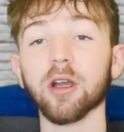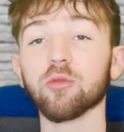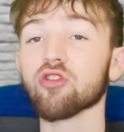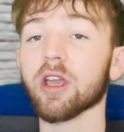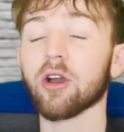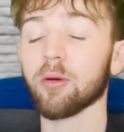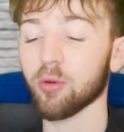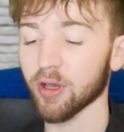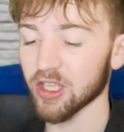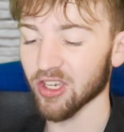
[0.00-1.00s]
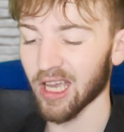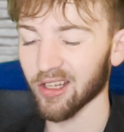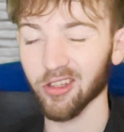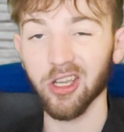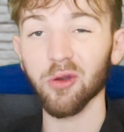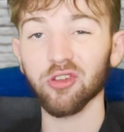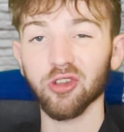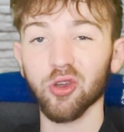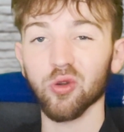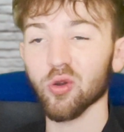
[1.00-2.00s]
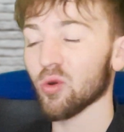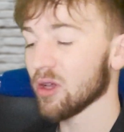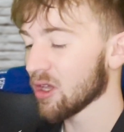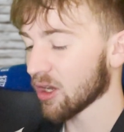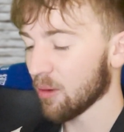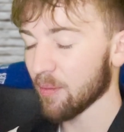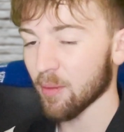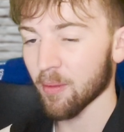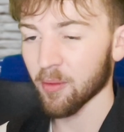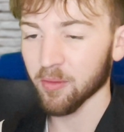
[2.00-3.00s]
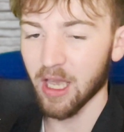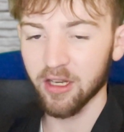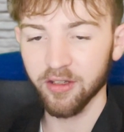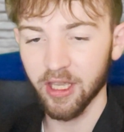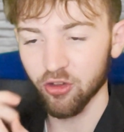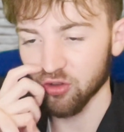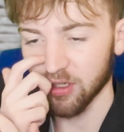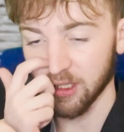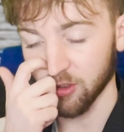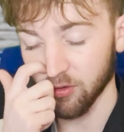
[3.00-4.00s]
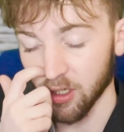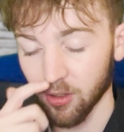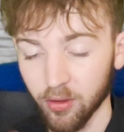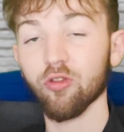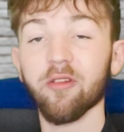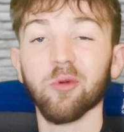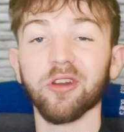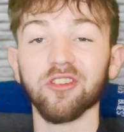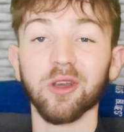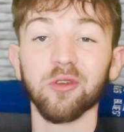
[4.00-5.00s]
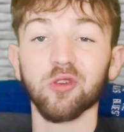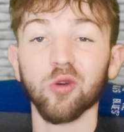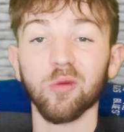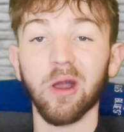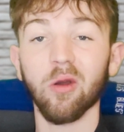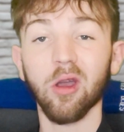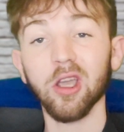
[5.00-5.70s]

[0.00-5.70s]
Come straight on, put it in your calendar, go into Google, go boom, boom, boom, calendar entry, and you go, Revboy doesn't know what he's talking about.